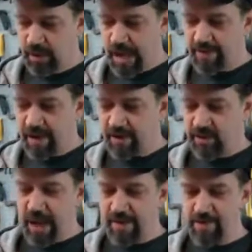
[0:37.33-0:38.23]
I've
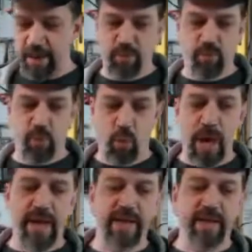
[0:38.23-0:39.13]
been
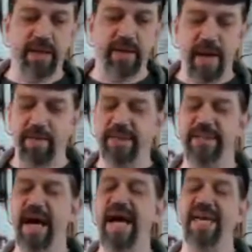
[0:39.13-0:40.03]

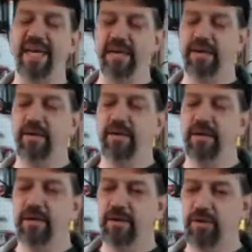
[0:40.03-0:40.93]
dying
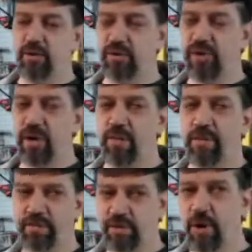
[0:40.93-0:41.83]
to start
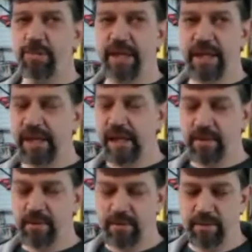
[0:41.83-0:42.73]
sculpting again.
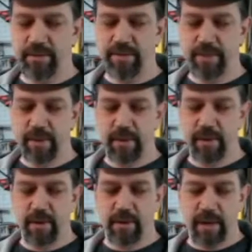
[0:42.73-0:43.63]

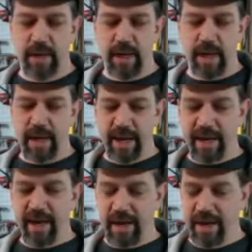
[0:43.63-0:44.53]
Mm-hmm. And
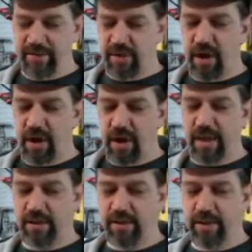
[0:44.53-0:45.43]
I saw
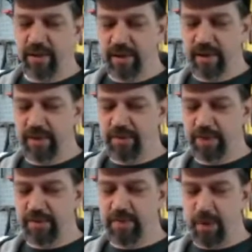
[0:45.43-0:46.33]
Alan has
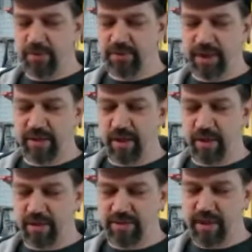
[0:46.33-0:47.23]
been posting all
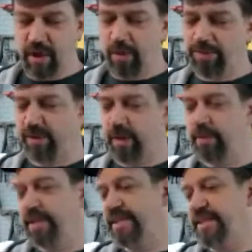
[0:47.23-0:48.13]
these sculpts, and I'm
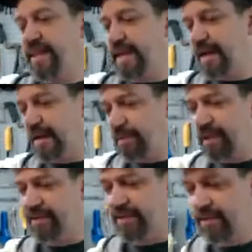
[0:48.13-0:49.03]
like, damn
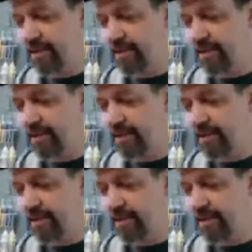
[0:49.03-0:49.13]
it.